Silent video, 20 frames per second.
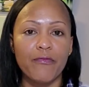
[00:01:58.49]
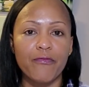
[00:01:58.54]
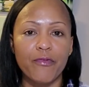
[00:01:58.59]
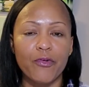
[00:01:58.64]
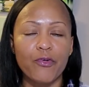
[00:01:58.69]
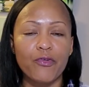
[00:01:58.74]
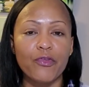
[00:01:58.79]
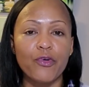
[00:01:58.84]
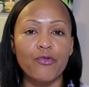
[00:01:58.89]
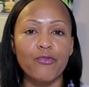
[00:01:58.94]

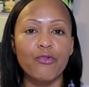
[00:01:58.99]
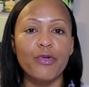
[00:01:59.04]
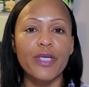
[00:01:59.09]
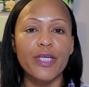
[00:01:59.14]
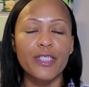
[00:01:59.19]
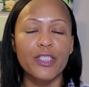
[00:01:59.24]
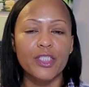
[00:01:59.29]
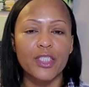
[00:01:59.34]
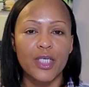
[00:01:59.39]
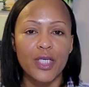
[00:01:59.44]
further
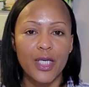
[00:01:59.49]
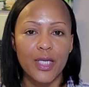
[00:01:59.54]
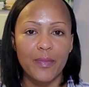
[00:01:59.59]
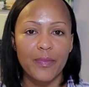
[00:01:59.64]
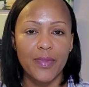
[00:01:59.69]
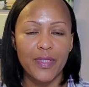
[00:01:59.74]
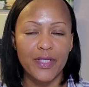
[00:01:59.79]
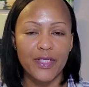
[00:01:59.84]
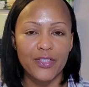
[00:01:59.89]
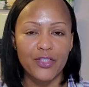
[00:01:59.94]
reach
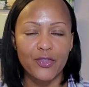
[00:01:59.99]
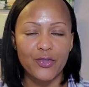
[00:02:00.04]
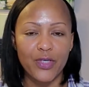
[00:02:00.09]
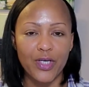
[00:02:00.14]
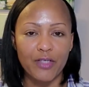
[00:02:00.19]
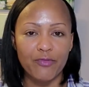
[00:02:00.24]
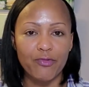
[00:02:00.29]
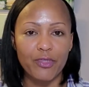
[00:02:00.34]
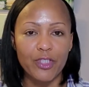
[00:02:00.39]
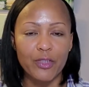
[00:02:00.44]
because you
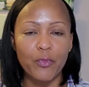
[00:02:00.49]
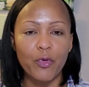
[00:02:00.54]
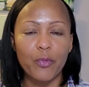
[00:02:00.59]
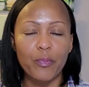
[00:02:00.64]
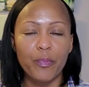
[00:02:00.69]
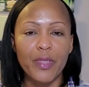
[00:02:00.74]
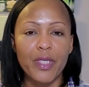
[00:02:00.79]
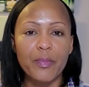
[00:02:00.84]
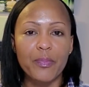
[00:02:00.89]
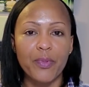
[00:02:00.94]
can reach
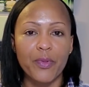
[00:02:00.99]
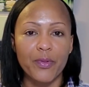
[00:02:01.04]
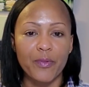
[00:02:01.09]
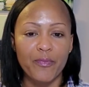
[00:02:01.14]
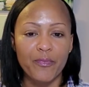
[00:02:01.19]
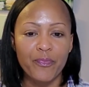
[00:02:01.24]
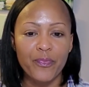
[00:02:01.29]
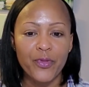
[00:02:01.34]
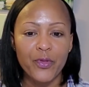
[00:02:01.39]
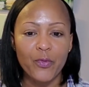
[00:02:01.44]
more
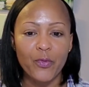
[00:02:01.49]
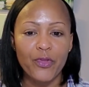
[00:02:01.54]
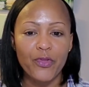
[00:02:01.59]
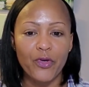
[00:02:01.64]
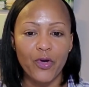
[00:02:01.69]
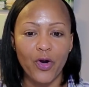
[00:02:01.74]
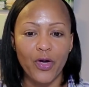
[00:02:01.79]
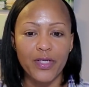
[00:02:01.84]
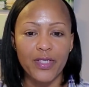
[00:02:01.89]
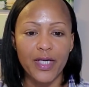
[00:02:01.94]
people with
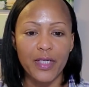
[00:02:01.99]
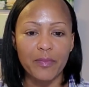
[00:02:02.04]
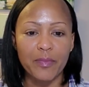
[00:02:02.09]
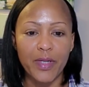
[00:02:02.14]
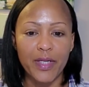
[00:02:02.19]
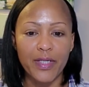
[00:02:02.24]
your online